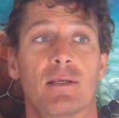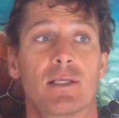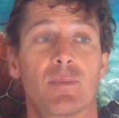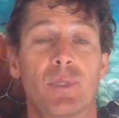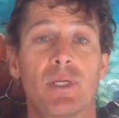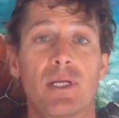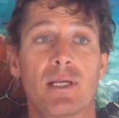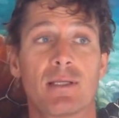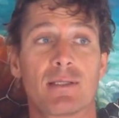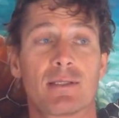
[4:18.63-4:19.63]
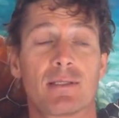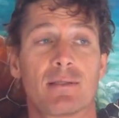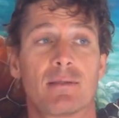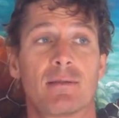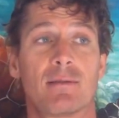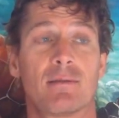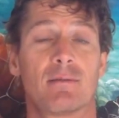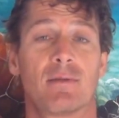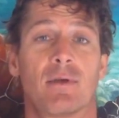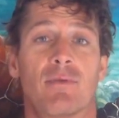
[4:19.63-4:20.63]
experience
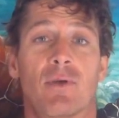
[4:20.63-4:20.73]
of